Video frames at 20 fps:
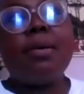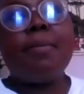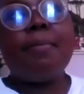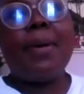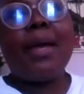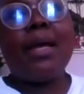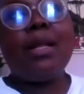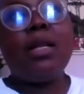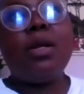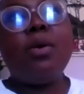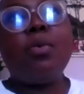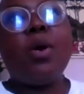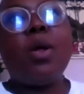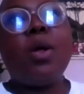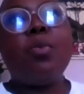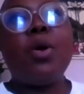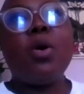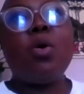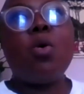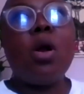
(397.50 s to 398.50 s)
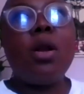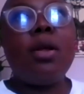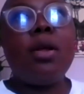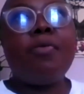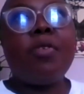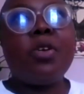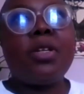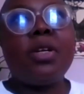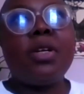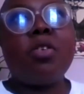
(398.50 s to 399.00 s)
mainly when we're calling
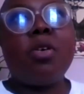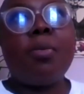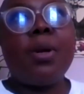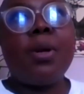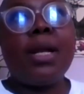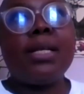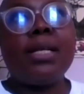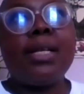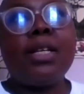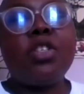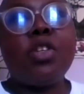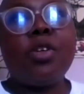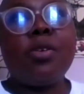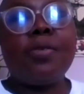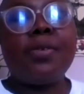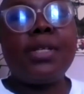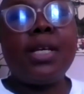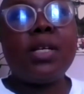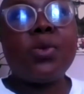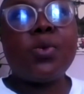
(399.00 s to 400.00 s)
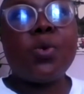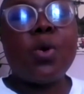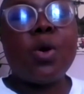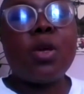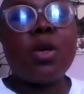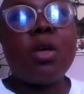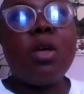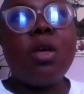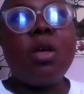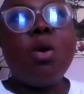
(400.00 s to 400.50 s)
for decriminalization of sex
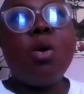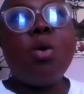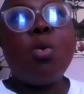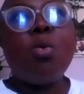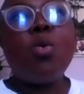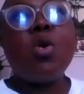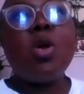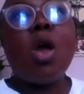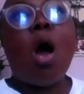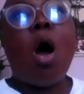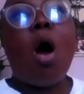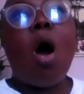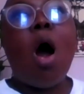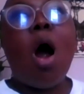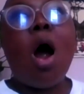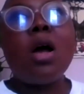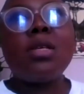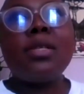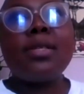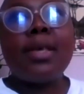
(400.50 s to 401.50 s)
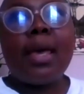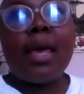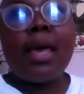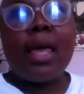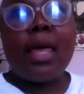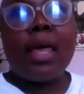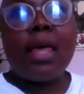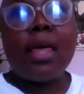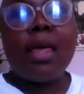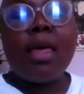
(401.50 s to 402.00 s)
work, we are
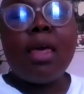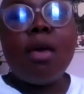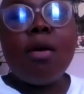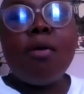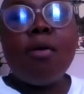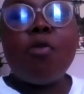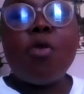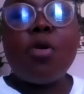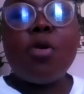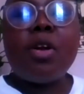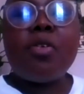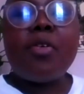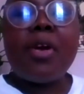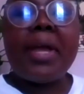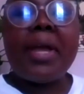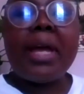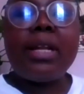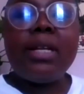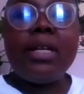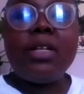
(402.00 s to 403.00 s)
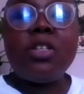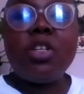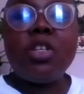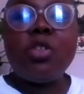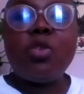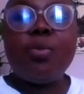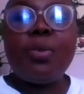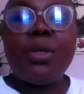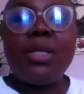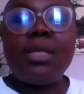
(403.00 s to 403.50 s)
asking for the recognition
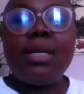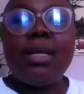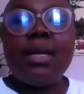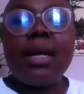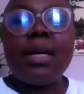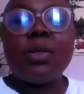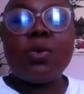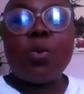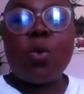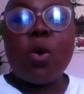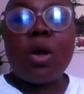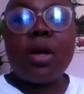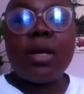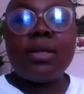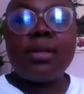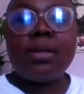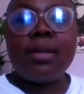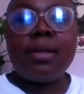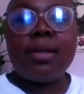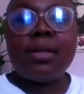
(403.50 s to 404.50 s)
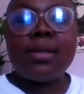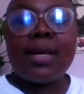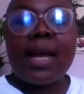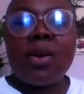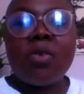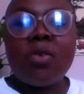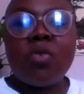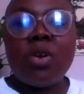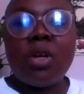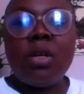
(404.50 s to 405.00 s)
to be seen as workers in this
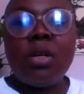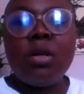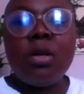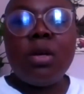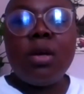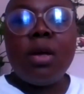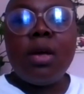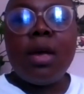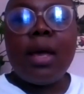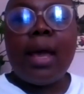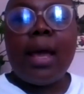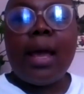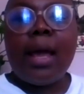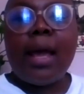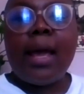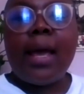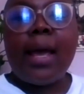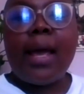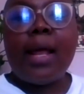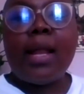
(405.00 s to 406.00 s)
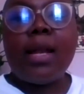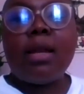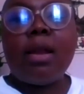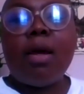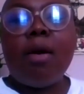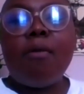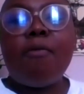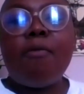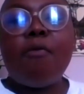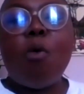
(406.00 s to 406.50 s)
country and
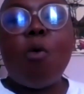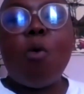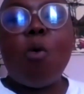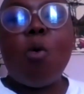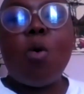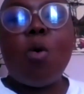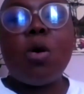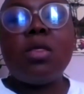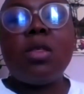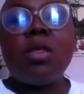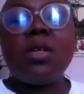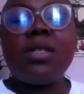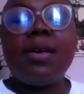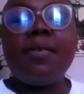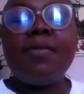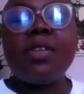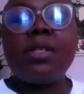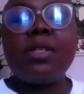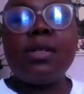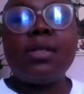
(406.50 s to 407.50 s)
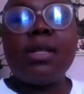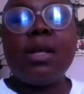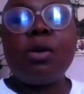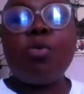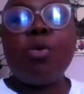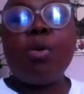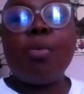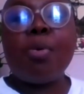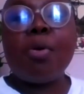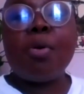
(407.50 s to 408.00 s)
for the services that
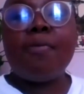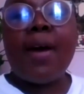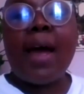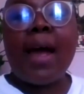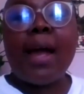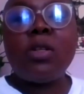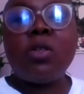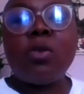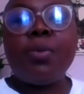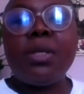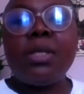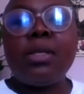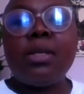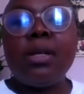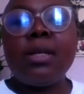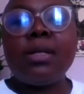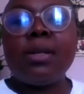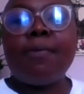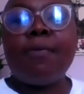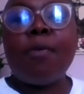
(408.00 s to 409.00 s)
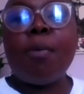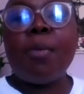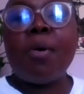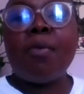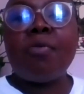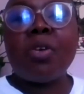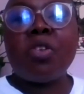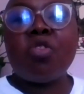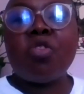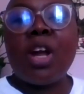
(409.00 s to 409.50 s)
we provide to be seen as a form
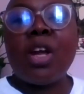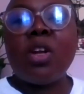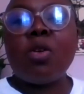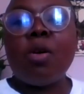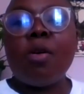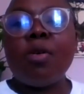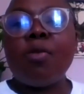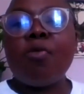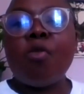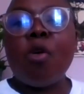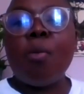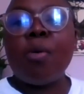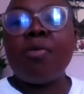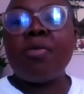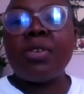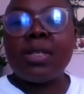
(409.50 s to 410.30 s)
of a trade or a form of a